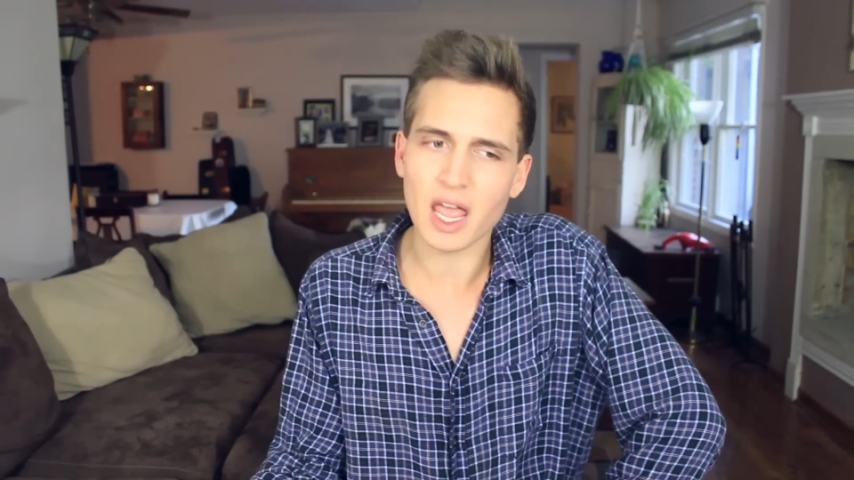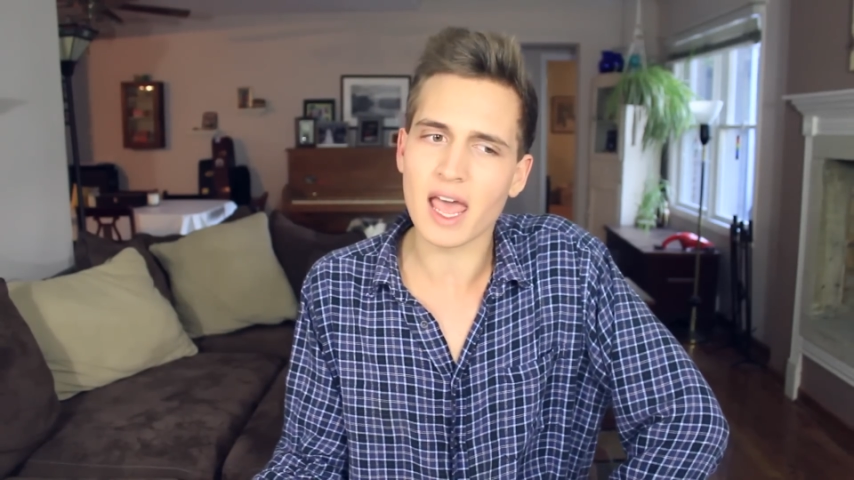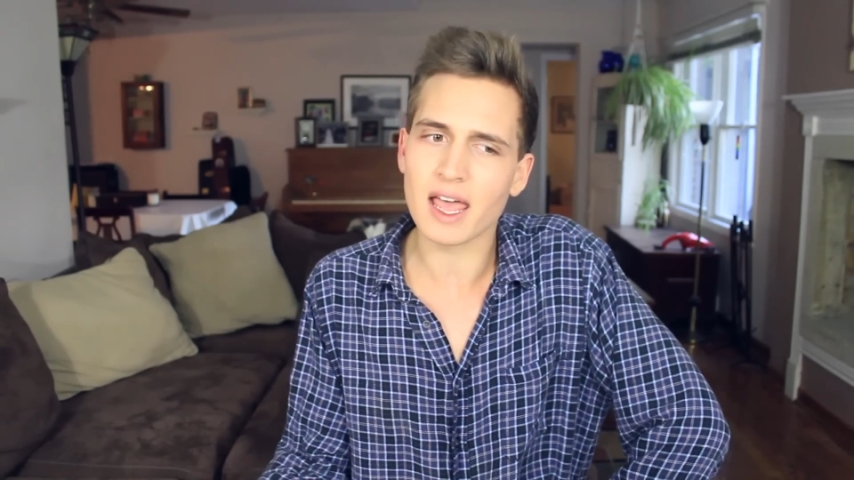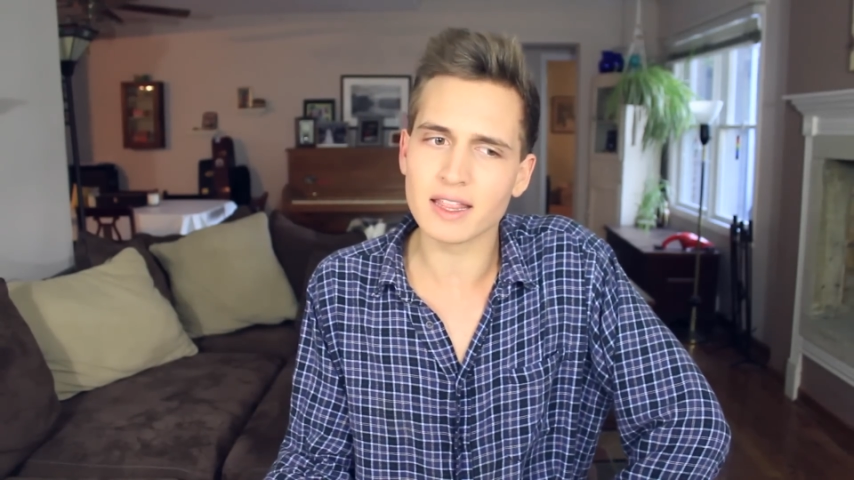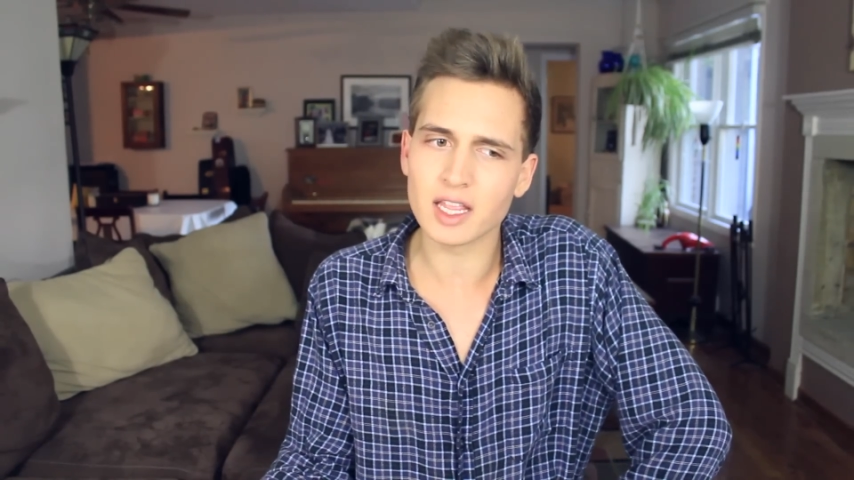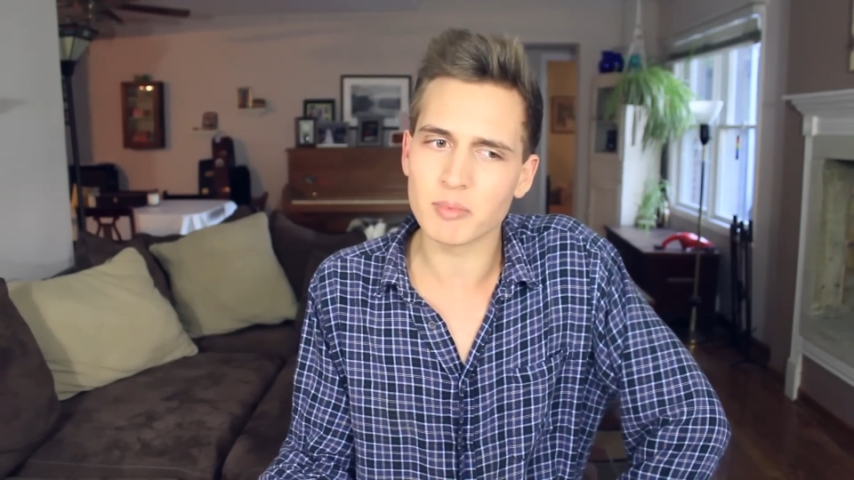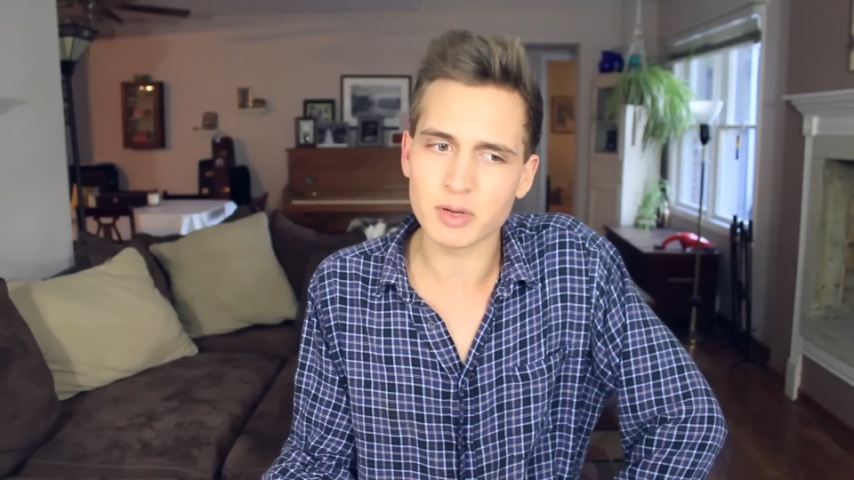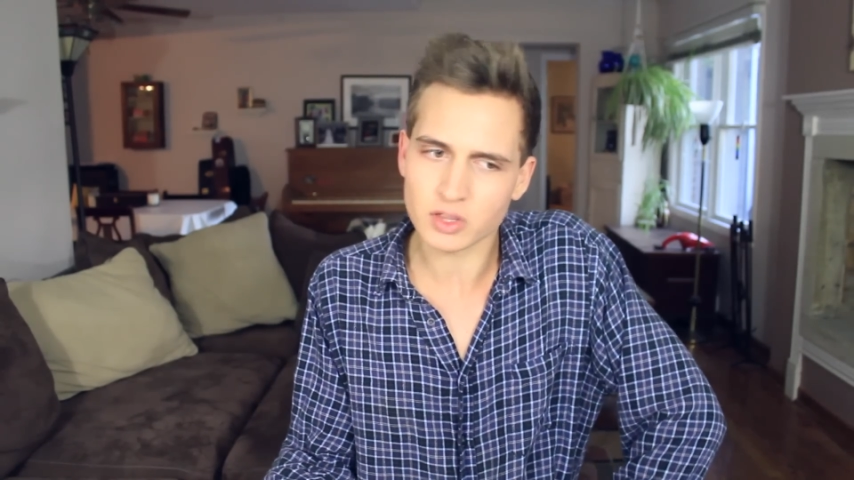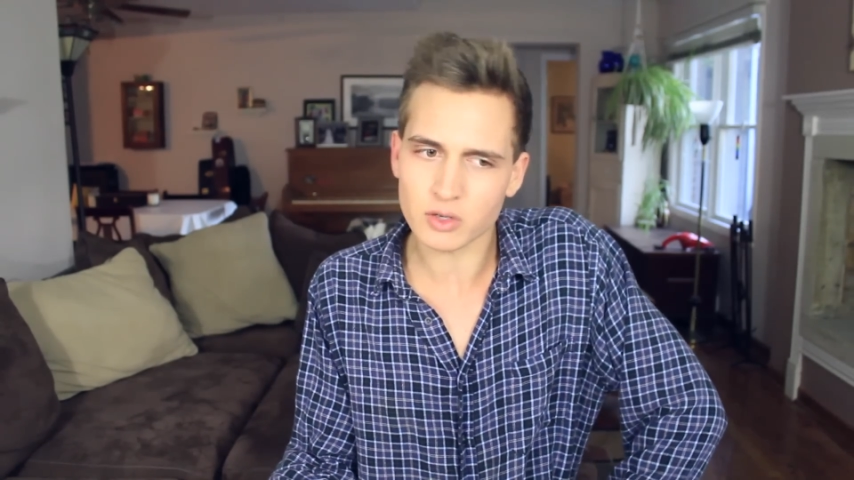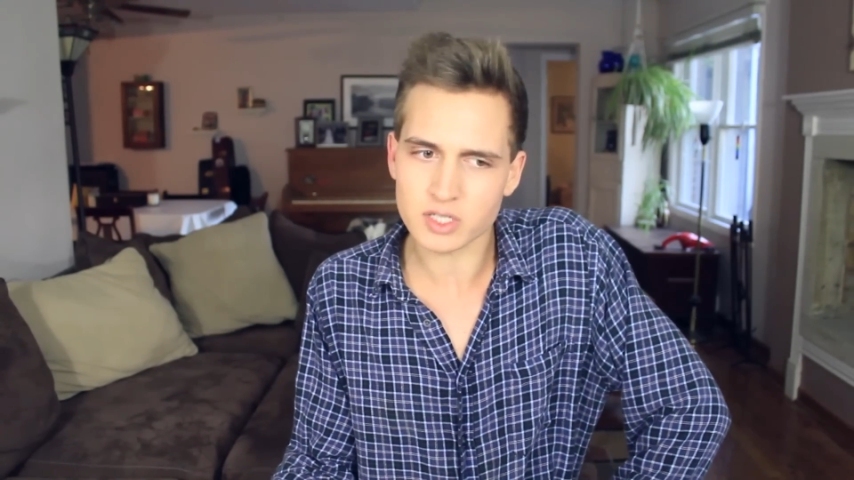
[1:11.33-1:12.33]
and then
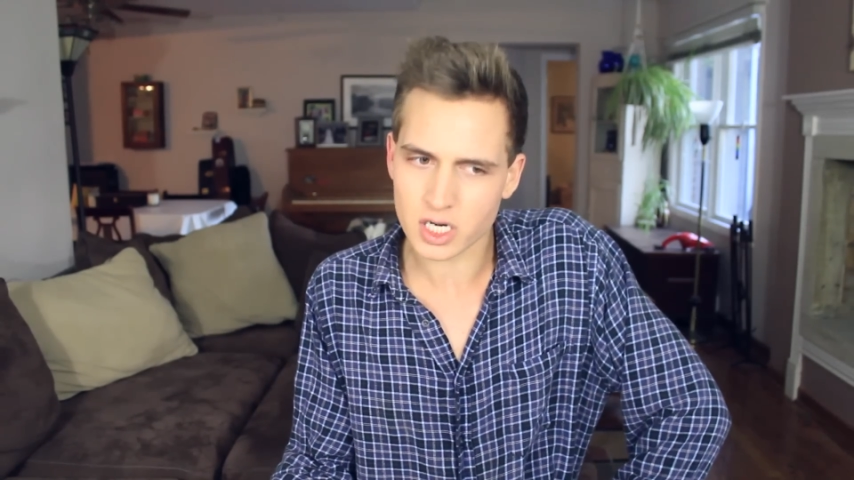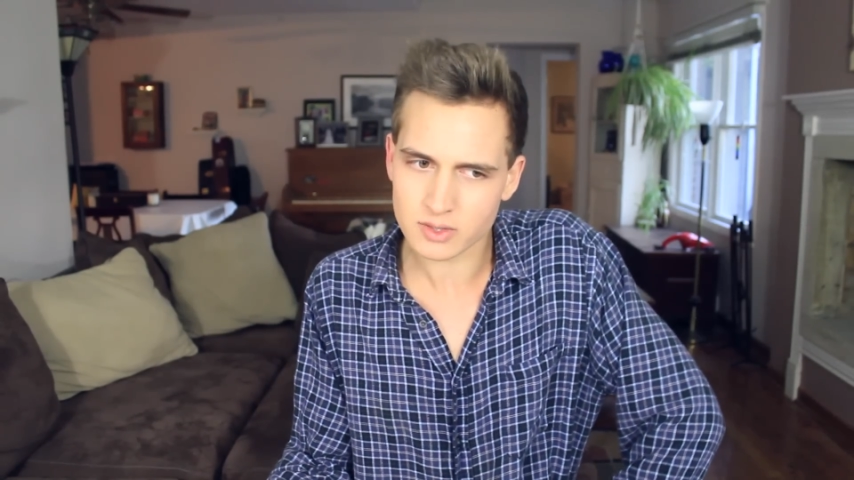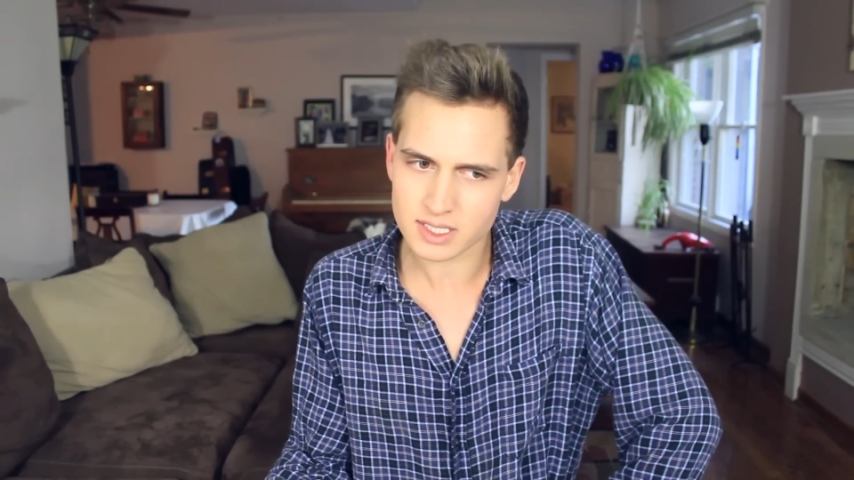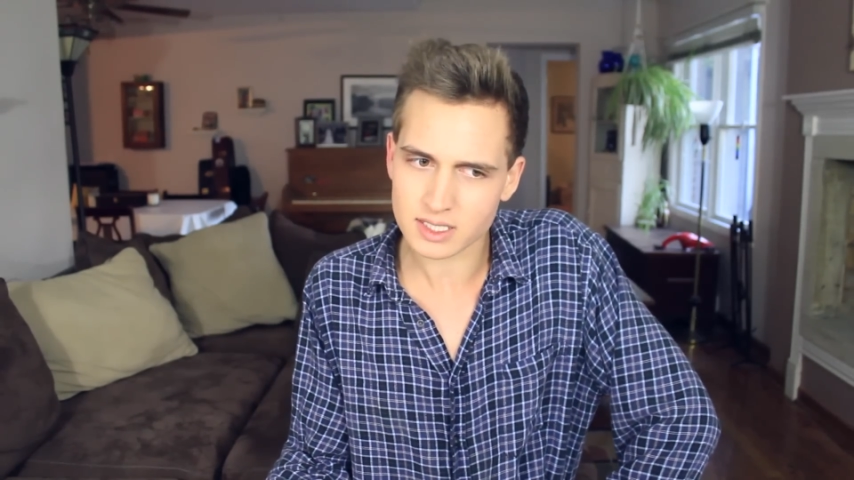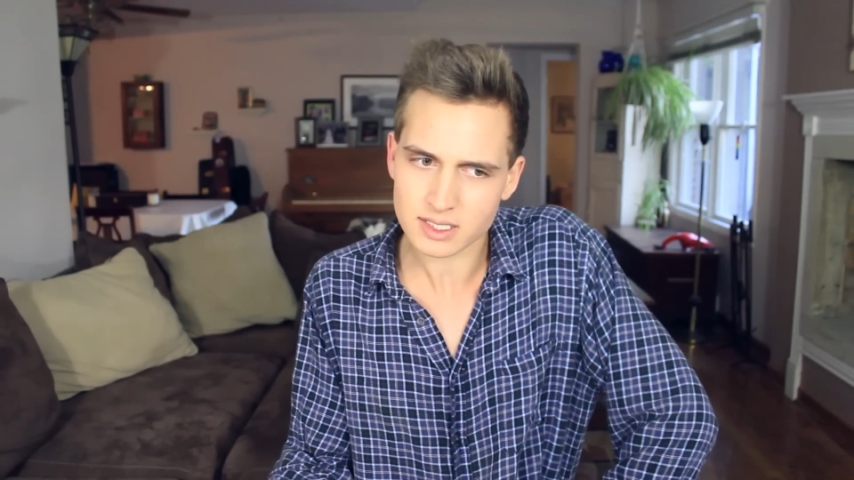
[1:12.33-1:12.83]
put those notes